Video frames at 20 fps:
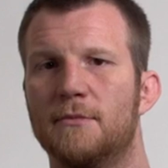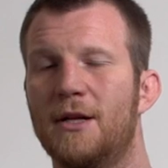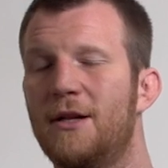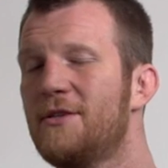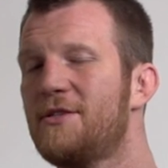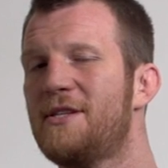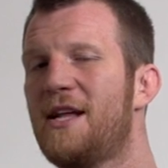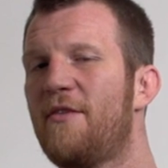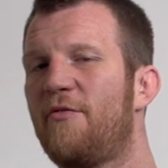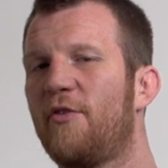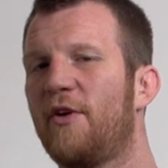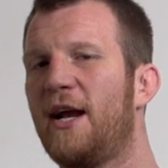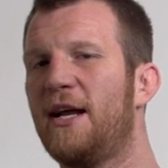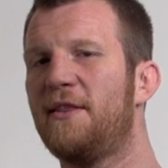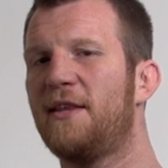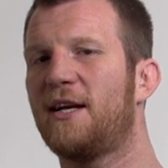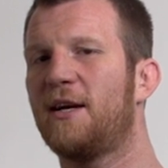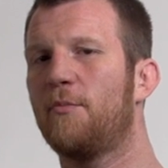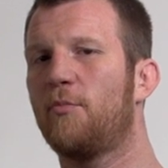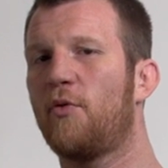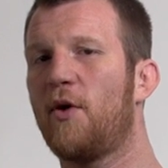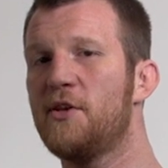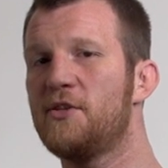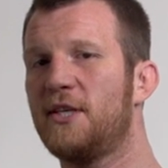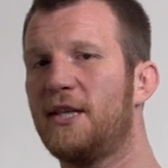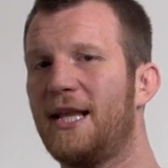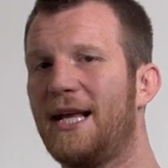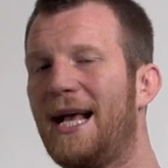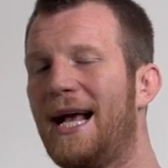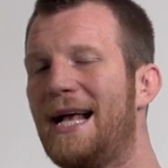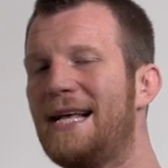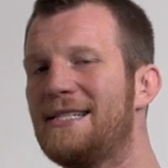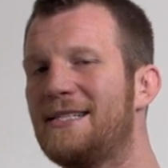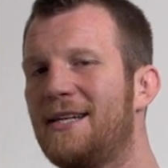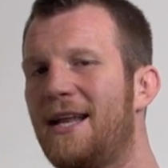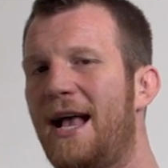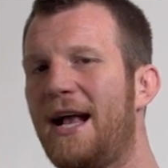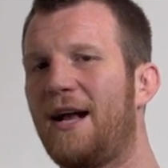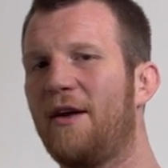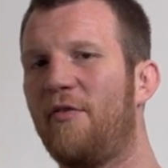Now let's not forget that compressing the guy's
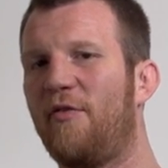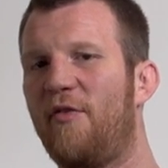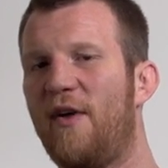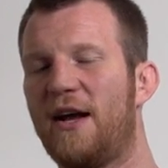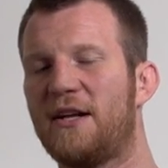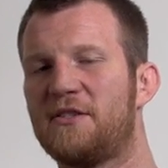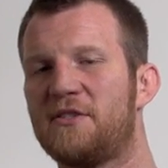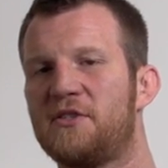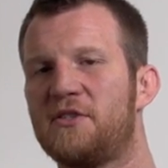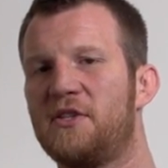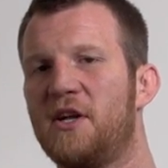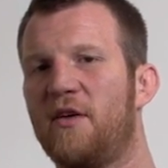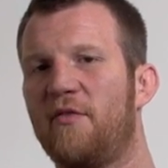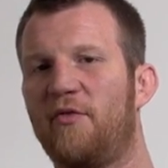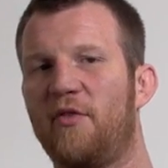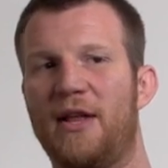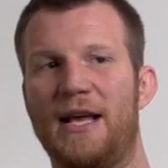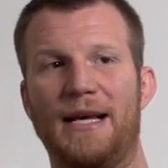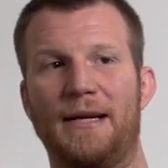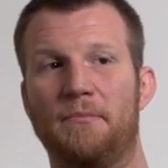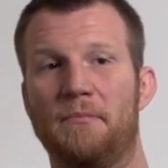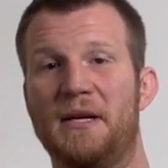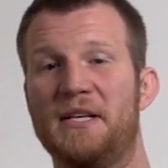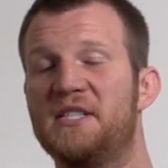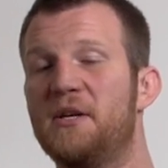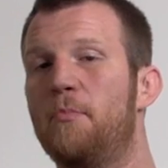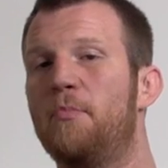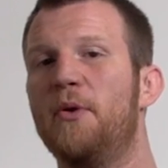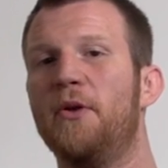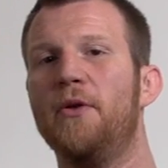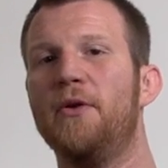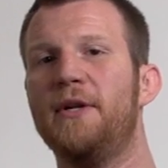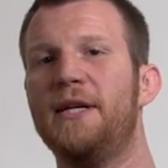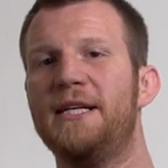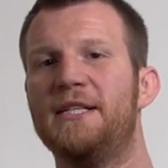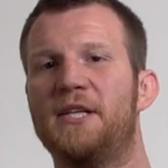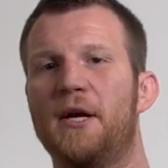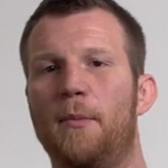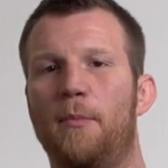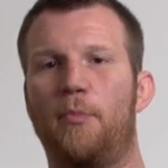neck affects stuff like his
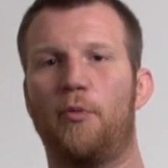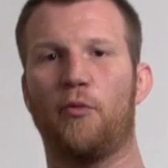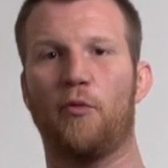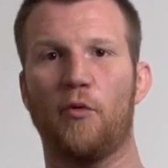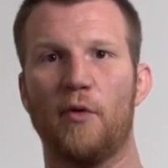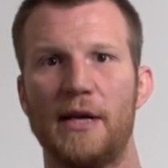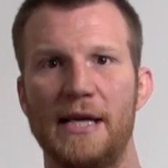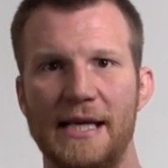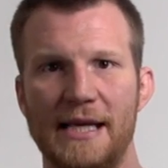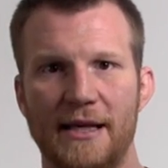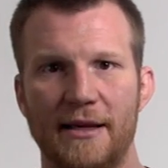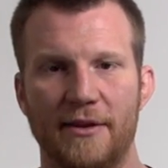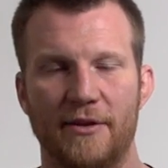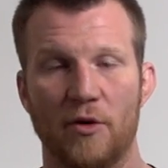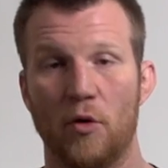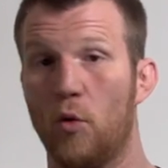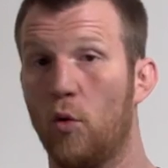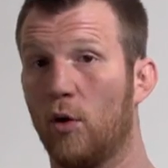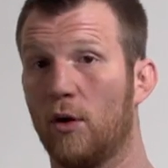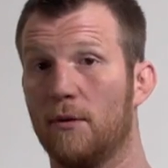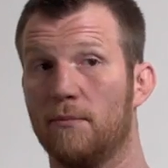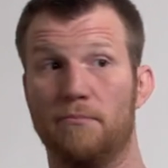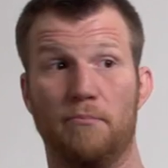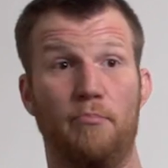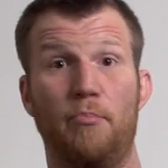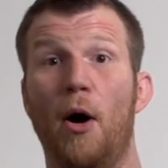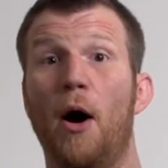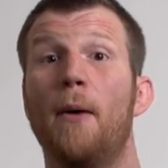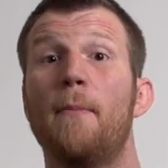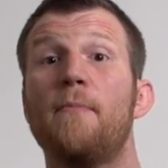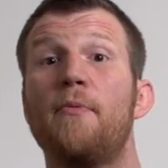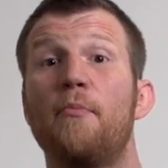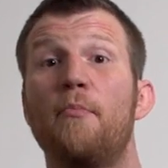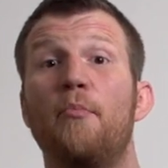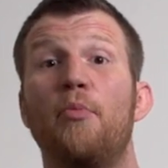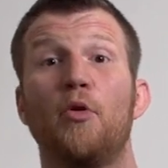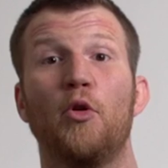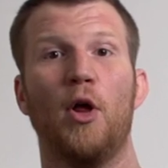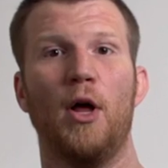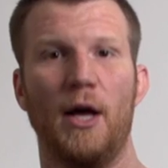ability to breathe or pump
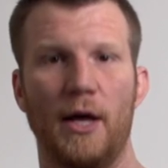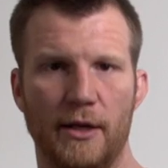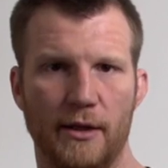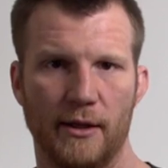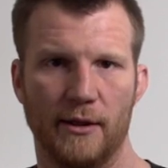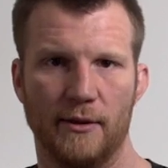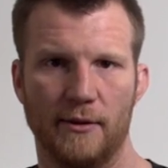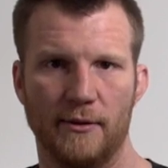blood.